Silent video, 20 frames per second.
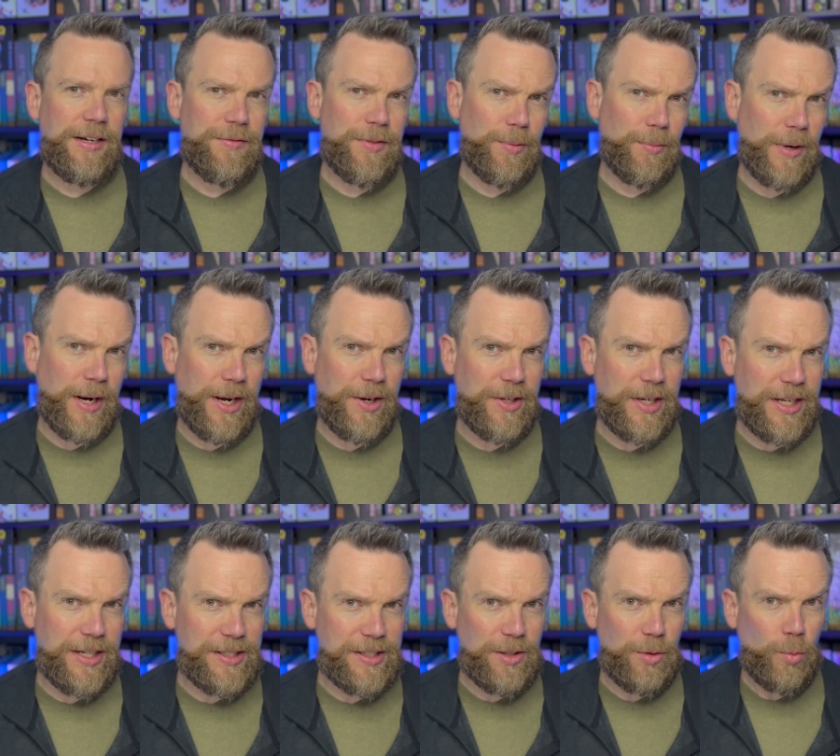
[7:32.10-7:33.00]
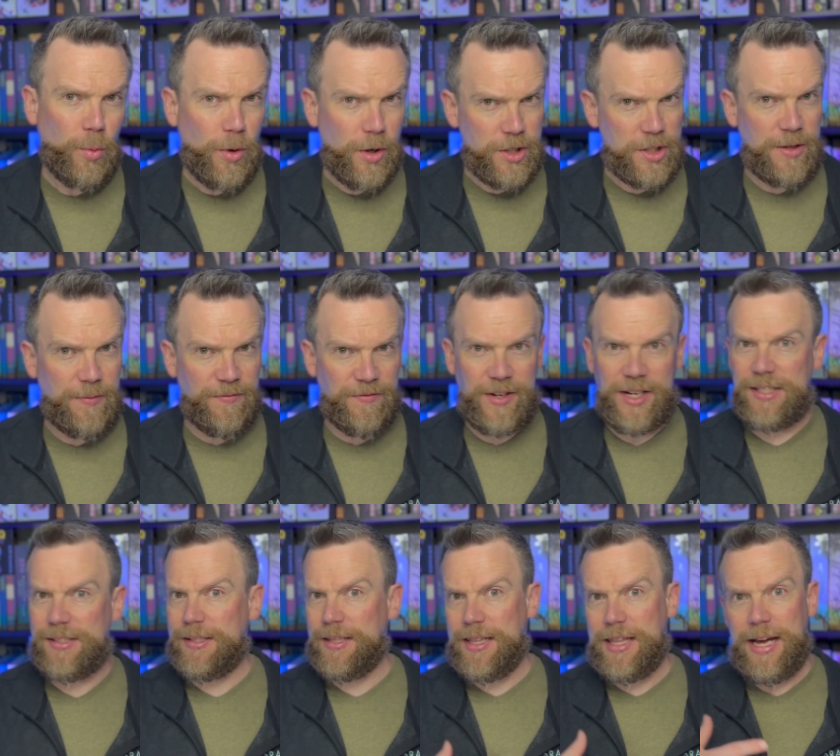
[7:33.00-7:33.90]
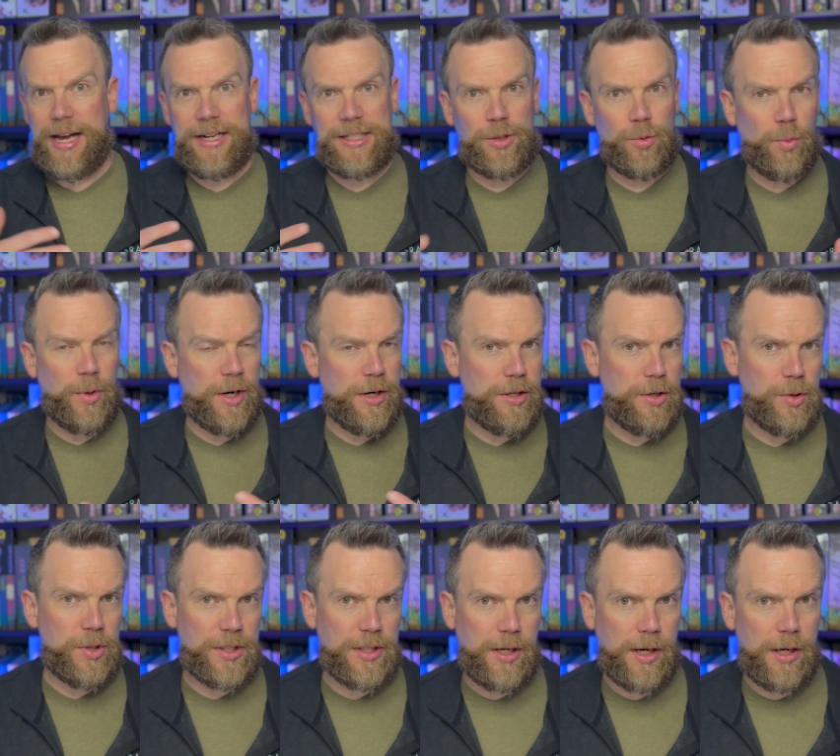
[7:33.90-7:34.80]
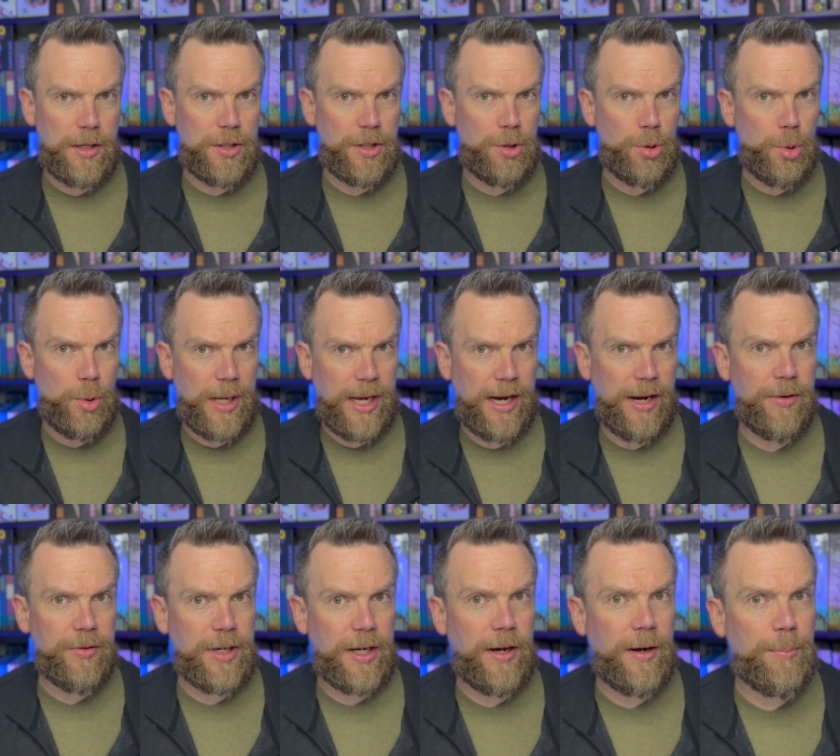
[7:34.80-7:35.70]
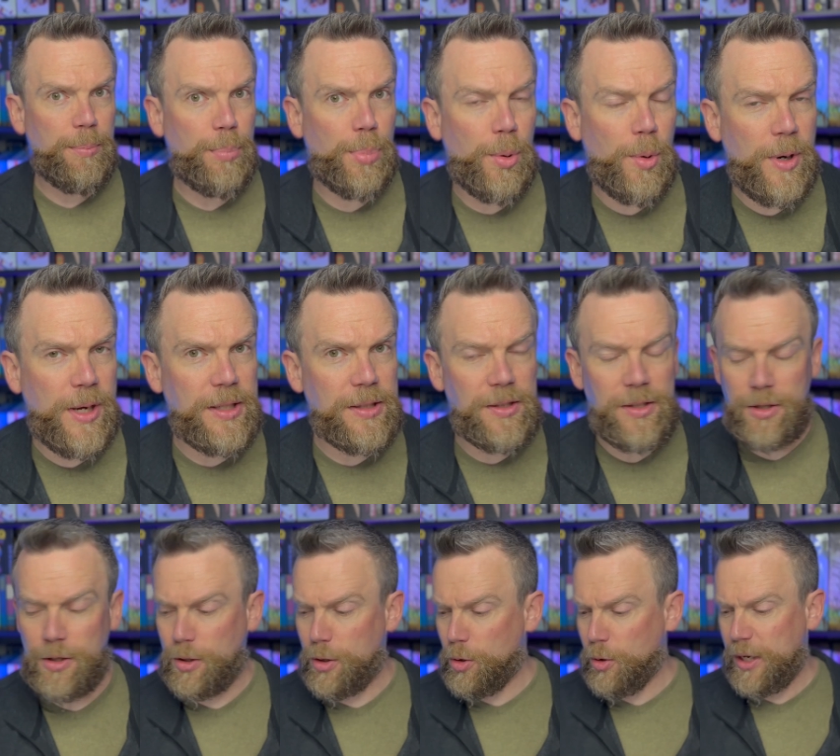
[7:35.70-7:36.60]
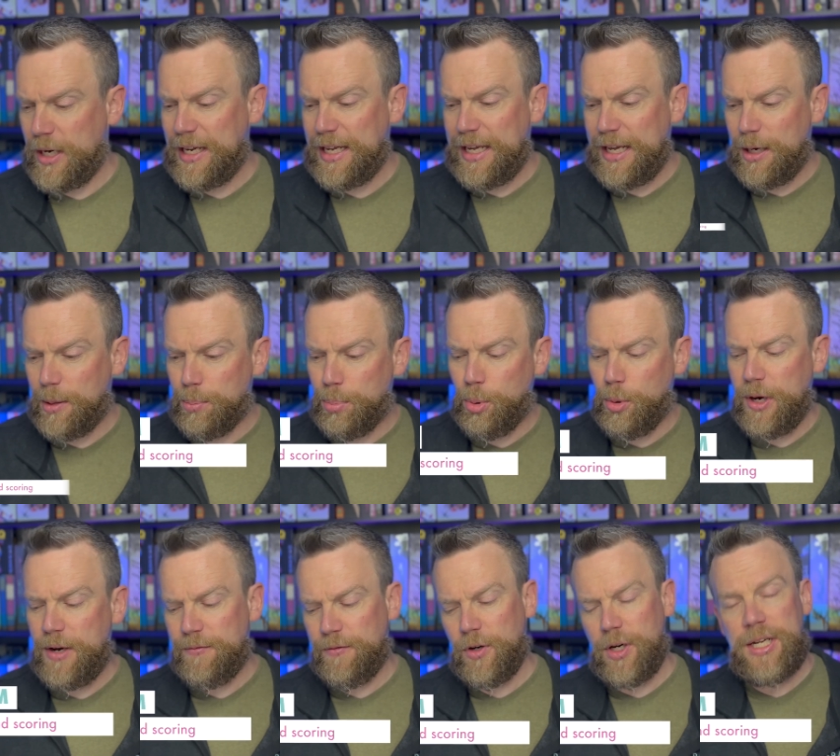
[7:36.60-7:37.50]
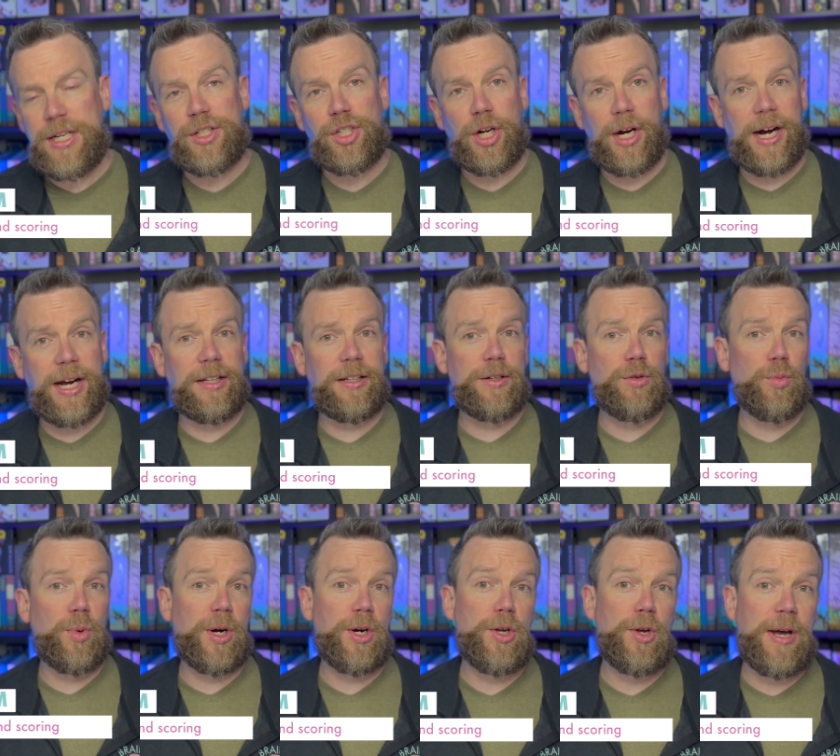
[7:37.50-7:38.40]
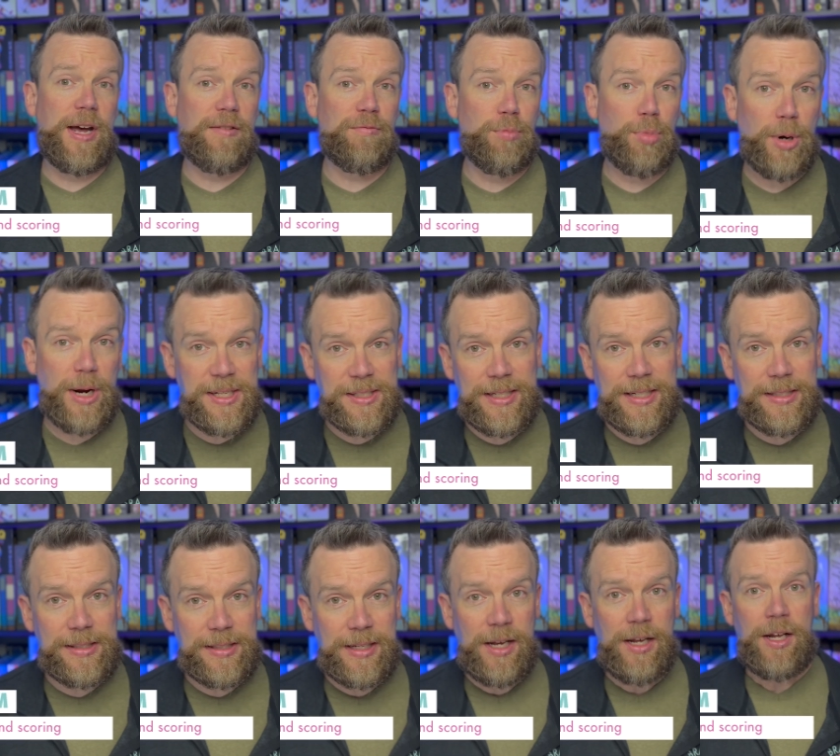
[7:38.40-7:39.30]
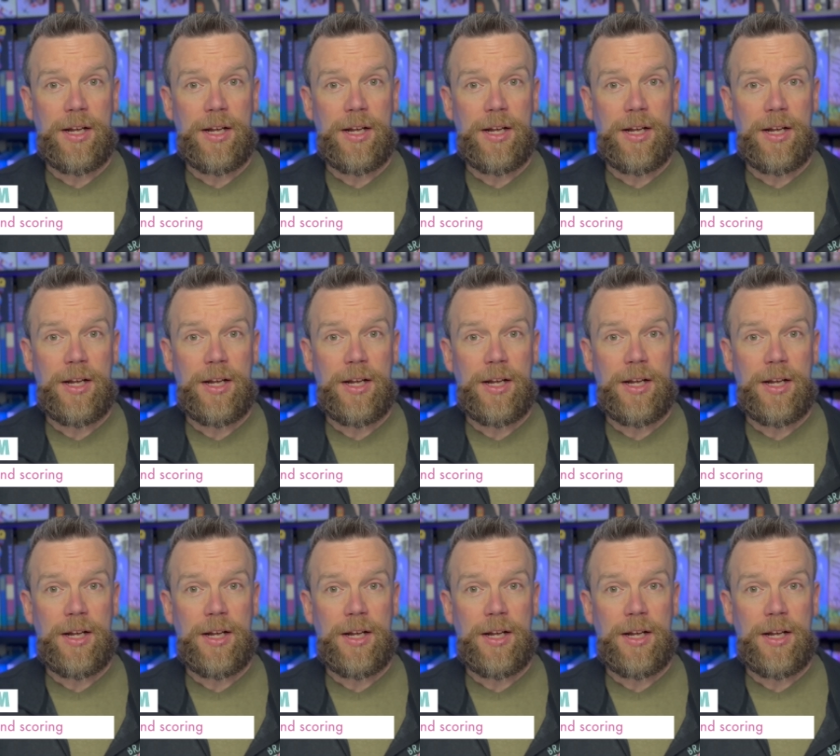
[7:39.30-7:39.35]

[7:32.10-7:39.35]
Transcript: of the round is the worship phase. That's where you start to count up points. So you're going to get a point for each island where you have presence.